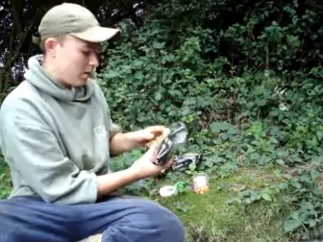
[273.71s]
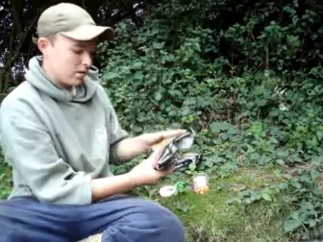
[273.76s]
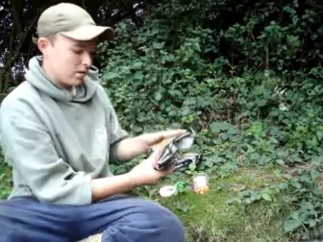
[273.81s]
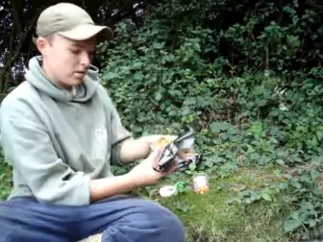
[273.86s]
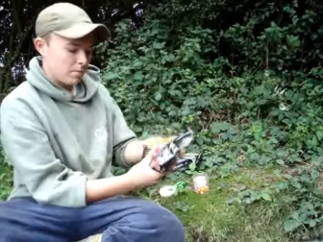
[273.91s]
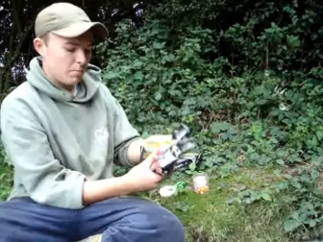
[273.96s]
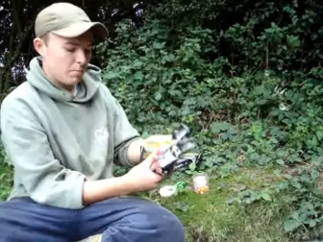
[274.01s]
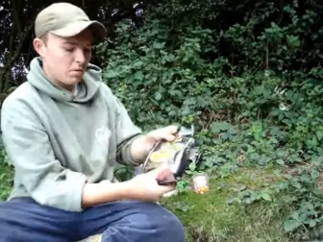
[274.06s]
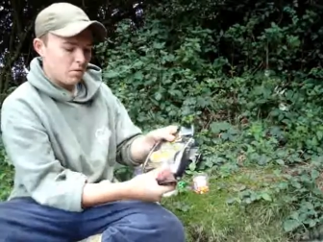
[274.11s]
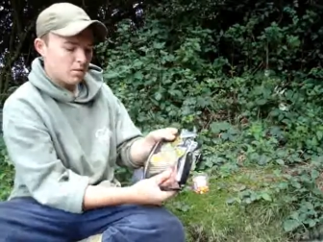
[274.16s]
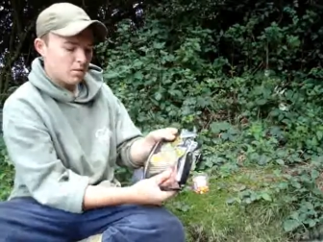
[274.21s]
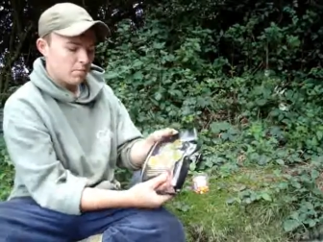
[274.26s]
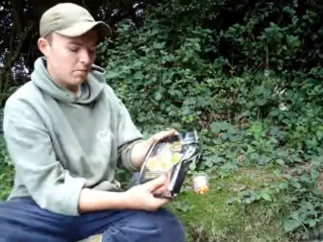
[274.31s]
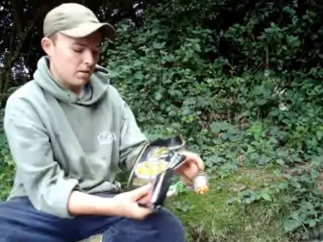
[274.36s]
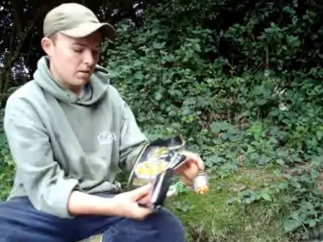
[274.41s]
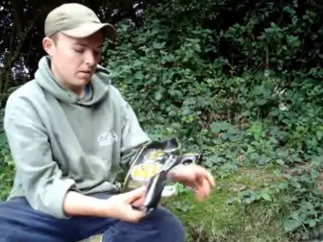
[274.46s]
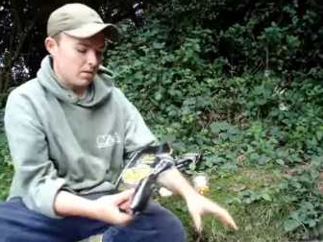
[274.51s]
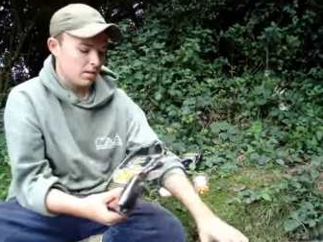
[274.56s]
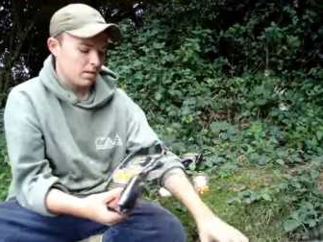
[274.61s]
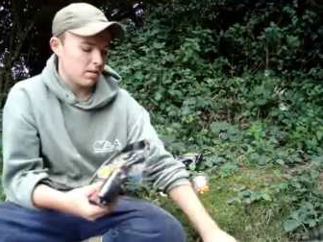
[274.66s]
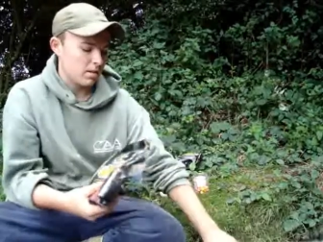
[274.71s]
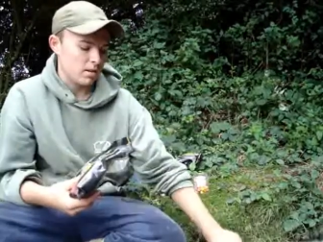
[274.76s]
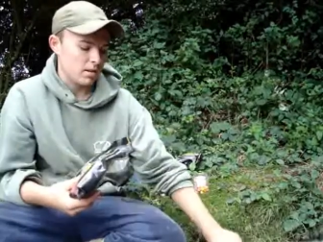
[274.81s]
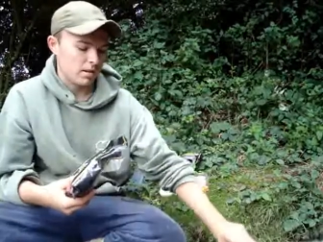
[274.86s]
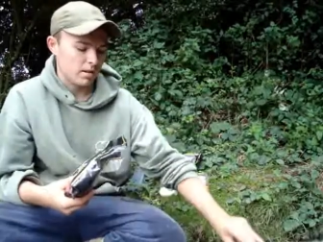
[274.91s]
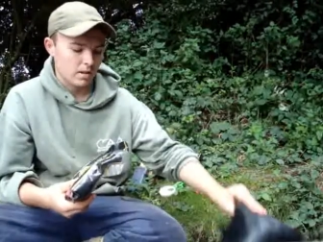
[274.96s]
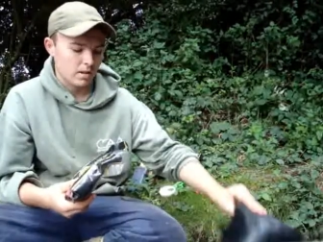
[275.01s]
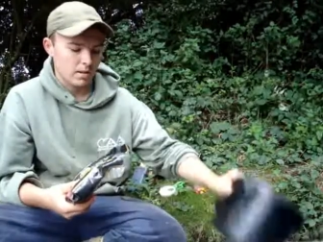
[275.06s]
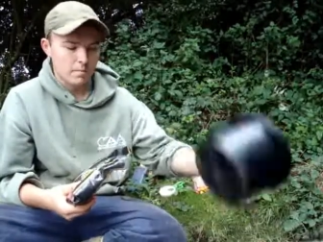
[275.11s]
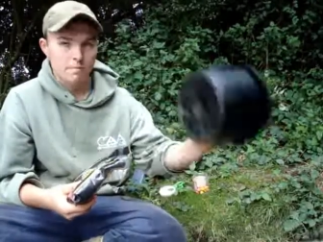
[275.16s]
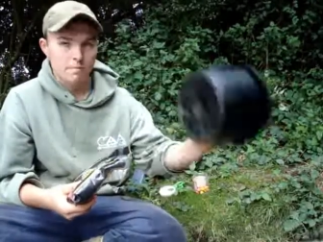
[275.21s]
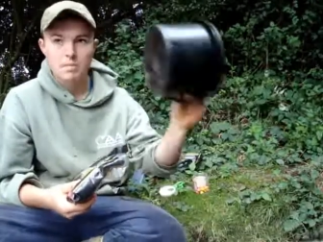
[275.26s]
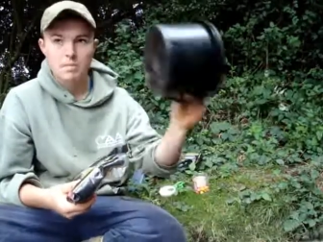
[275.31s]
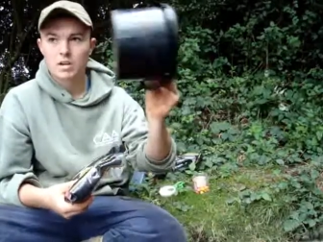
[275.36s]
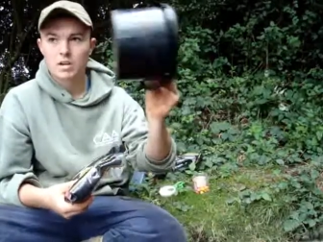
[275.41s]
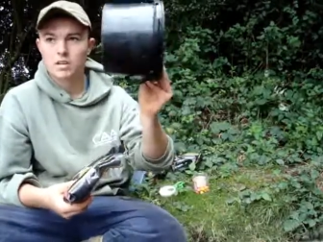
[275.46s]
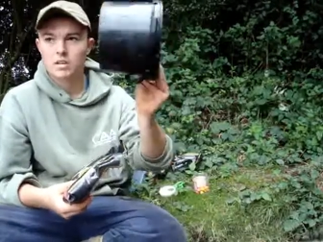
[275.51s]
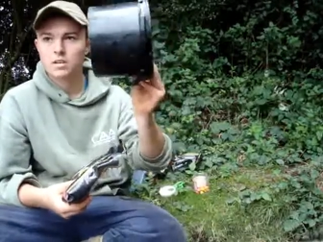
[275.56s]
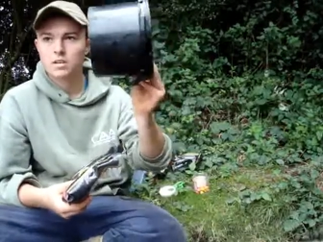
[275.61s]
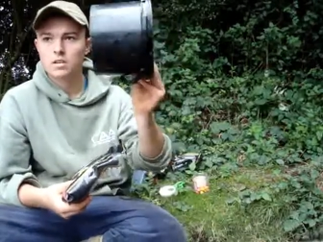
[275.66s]
So I put some of these in a
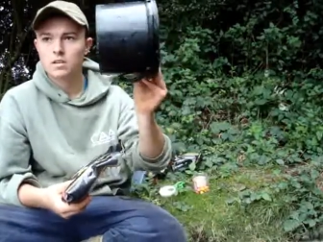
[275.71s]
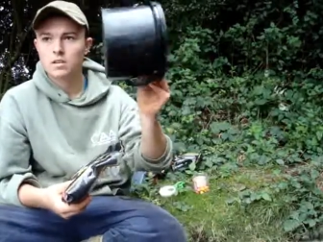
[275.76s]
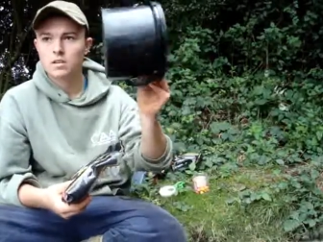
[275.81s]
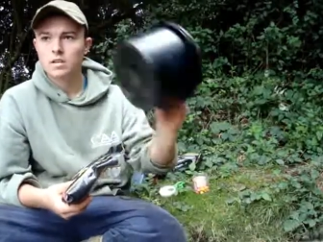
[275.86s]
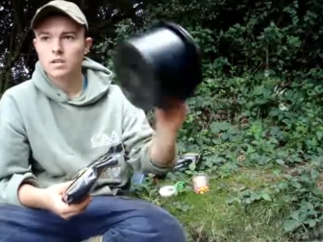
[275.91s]
bucket.